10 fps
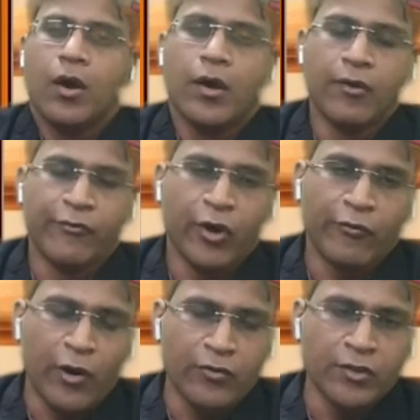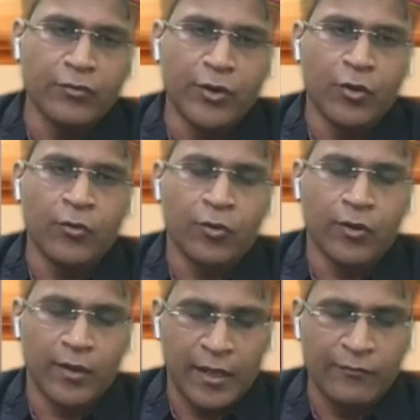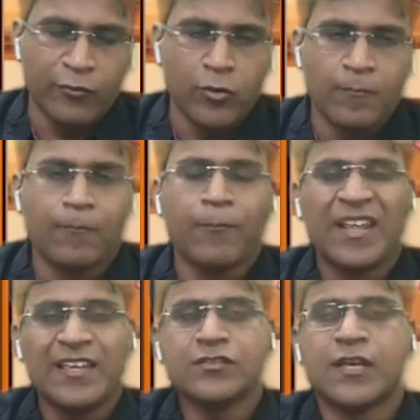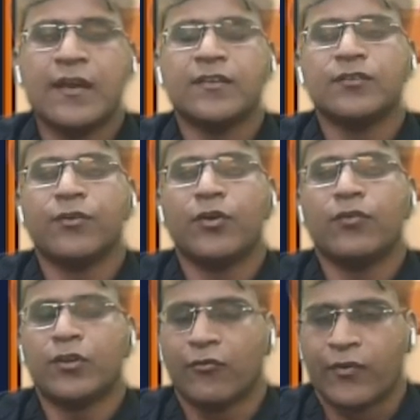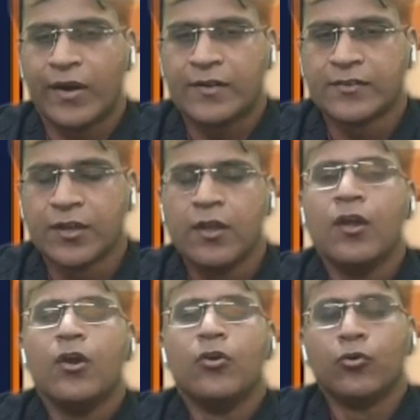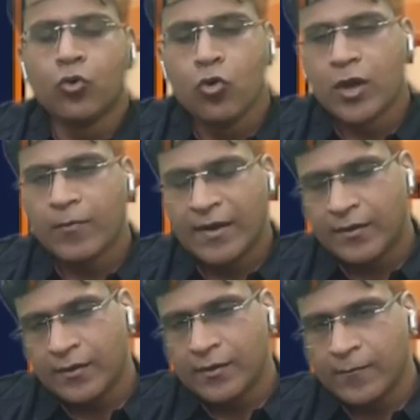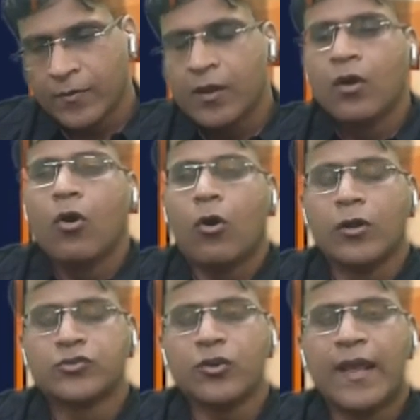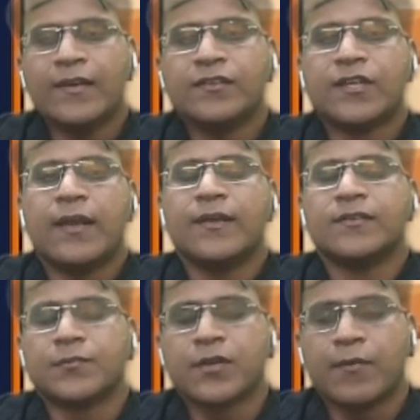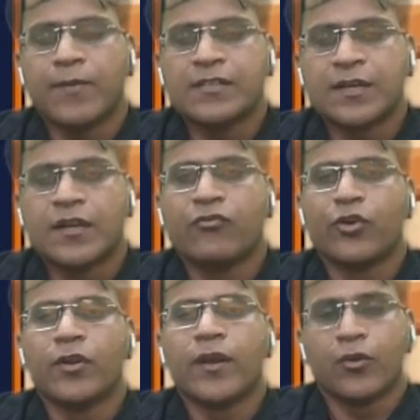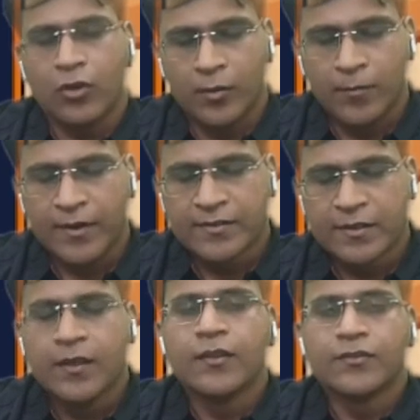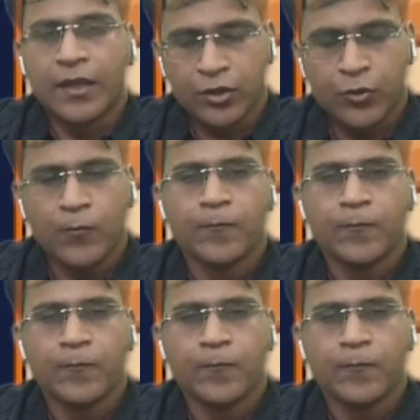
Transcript: If you have found this video helpful, please share this video with your friends. Do comment. Also like, share and subscribe my channel for the regular updates. Thank you.